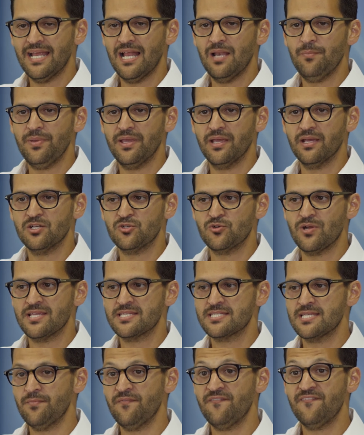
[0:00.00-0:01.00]
helping address
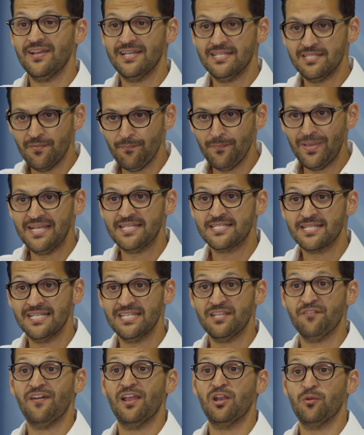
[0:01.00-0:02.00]
some fundamental
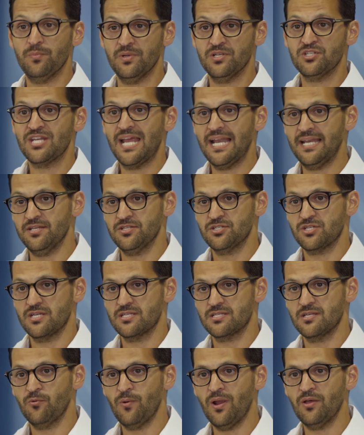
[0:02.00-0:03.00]
development
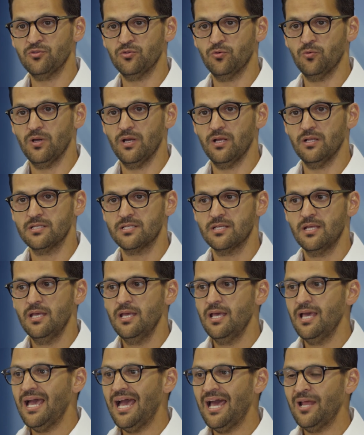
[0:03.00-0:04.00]
challenges around the world.
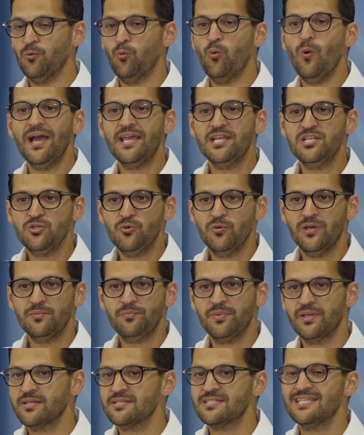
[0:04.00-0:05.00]
And why do it?
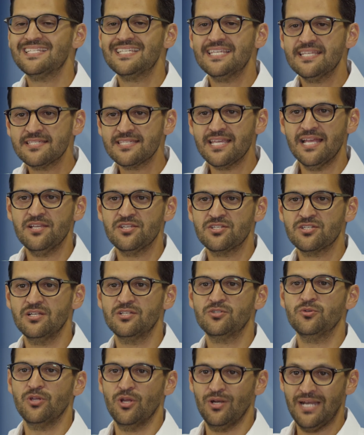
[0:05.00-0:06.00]
Because it's essential
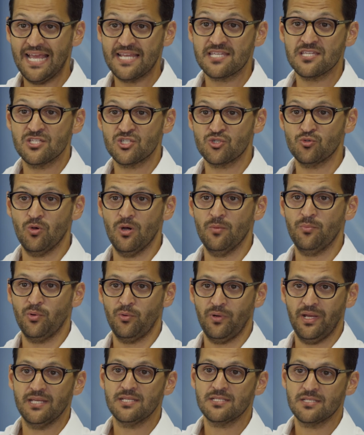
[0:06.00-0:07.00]
to your license to
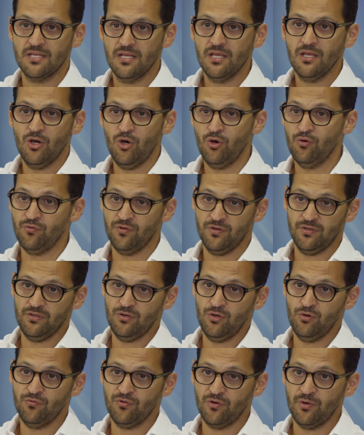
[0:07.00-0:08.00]
operate
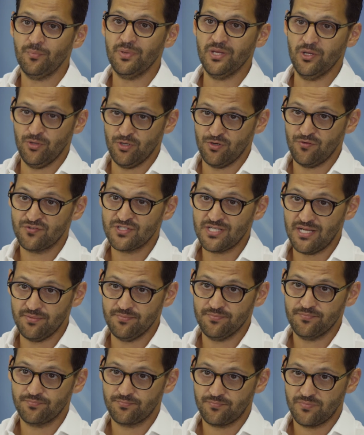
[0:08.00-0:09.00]
over a period of time,
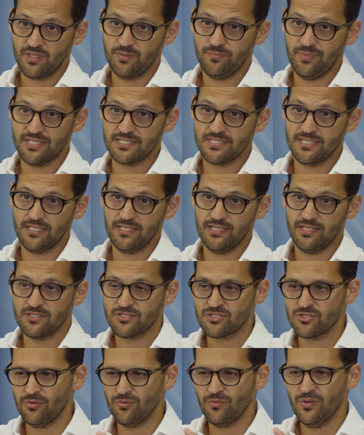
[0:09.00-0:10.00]
basically. And
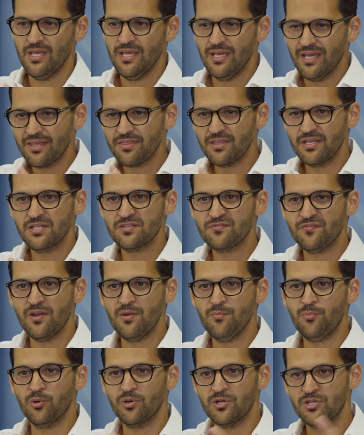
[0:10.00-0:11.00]
so I think it's very
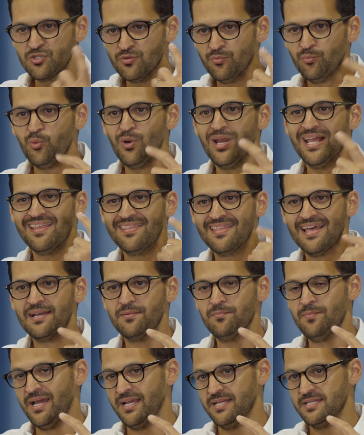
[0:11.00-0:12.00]
important to bring that
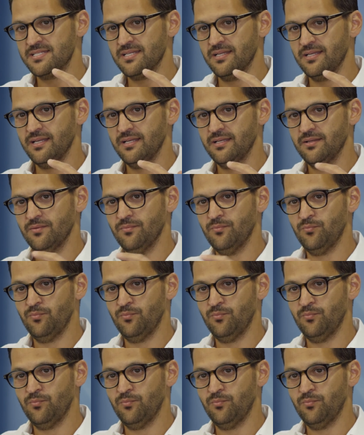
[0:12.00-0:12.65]
mindset in